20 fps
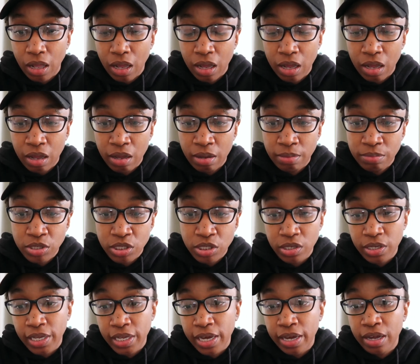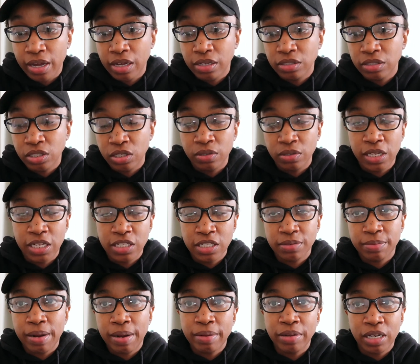So he's
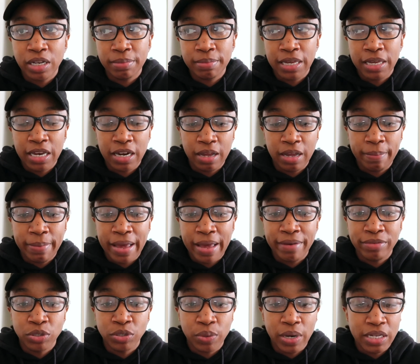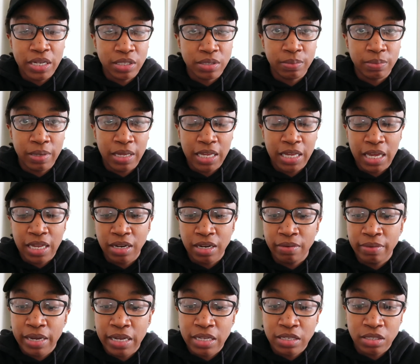probably gonna be getting a bath twice a week
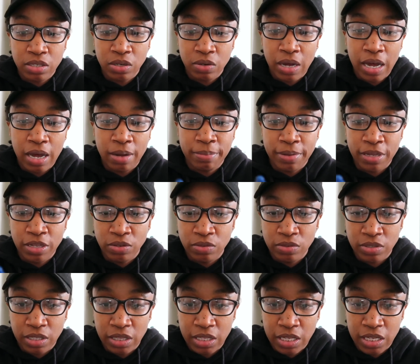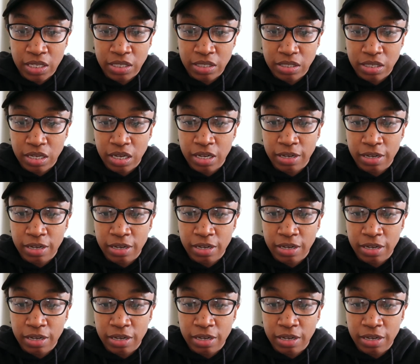anyway, so I'll be using this